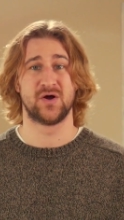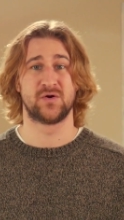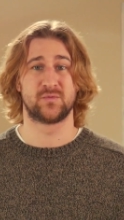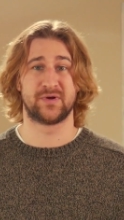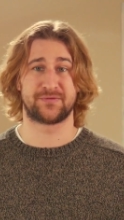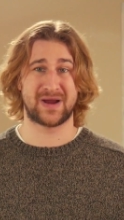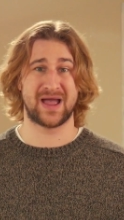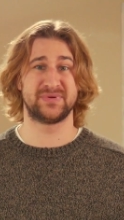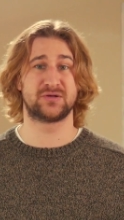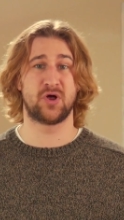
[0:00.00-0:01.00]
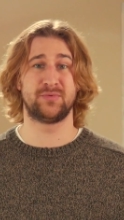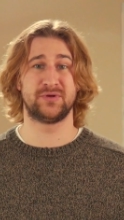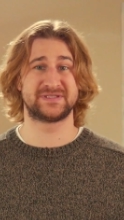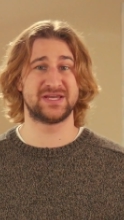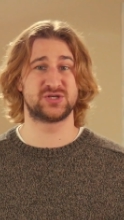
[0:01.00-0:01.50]
With rapid
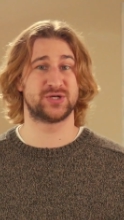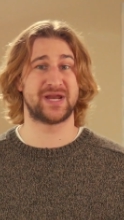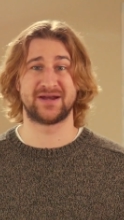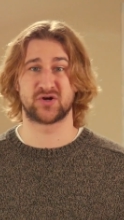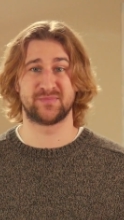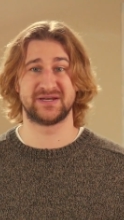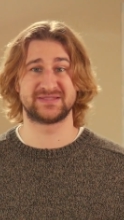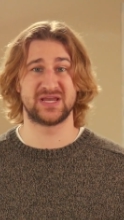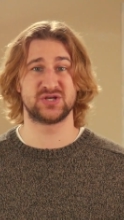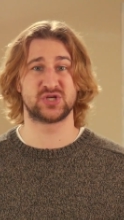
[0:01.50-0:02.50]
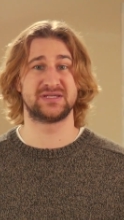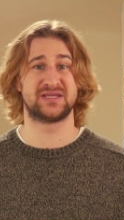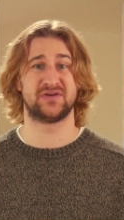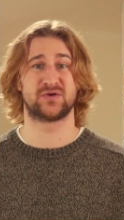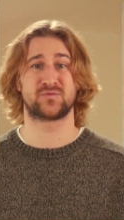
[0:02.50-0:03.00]
globalization and urbanization
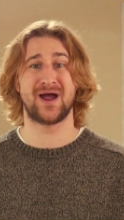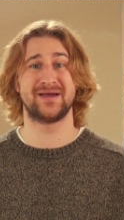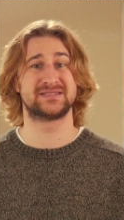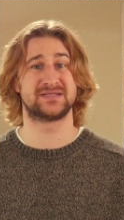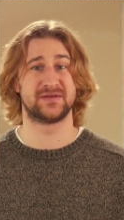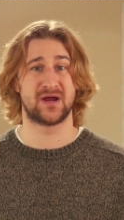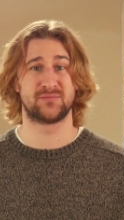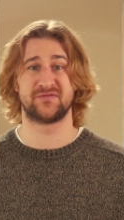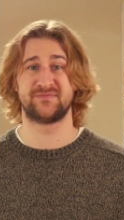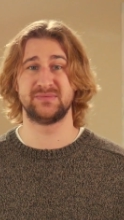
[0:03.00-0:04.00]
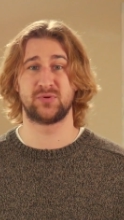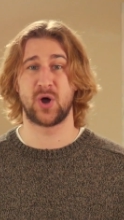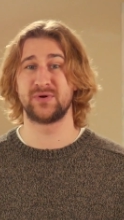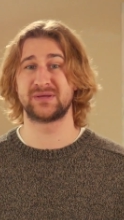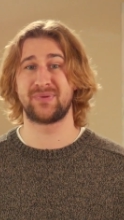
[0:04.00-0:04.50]
giving rise to the number of people
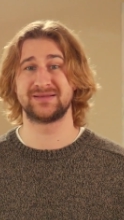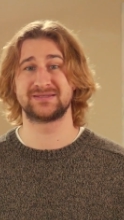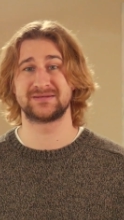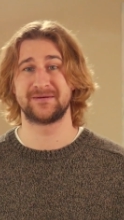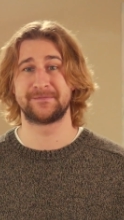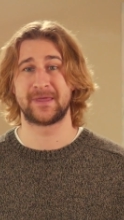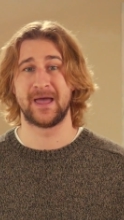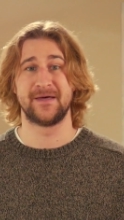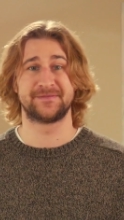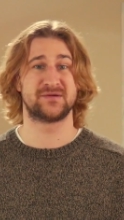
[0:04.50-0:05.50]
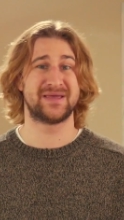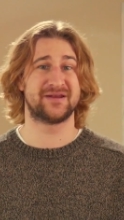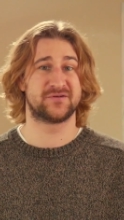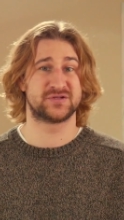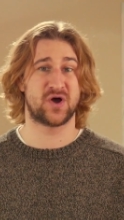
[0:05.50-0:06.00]
owning pets, the demand
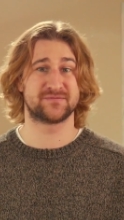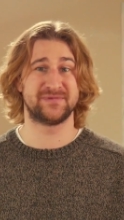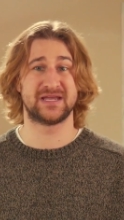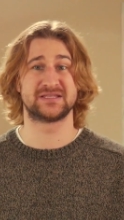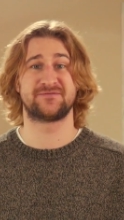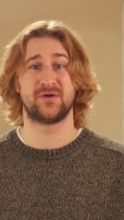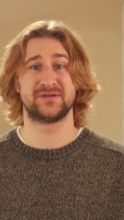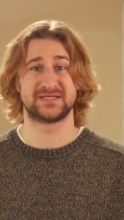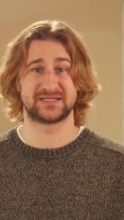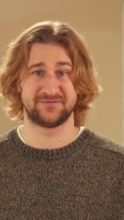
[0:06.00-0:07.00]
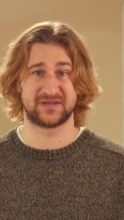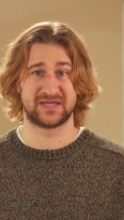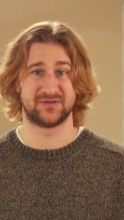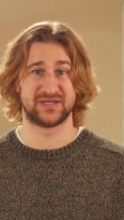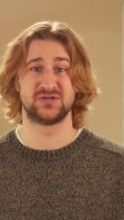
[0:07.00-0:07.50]
for dog meat has fallen
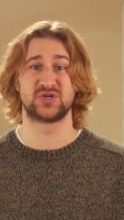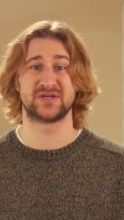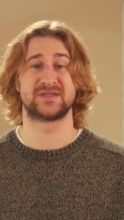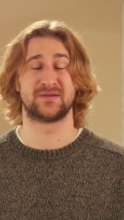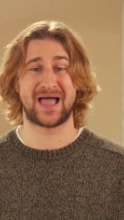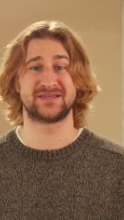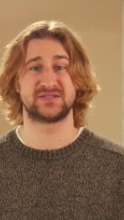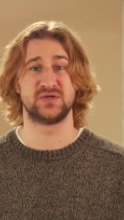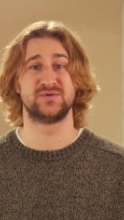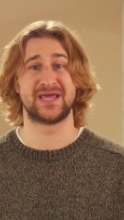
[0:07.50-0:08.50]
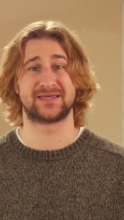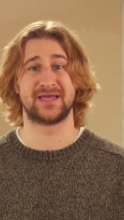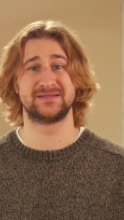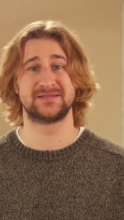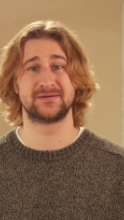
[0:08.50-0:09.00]
significantly in just the last 2
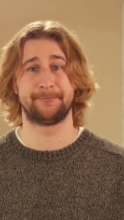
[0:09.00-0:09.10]
decades.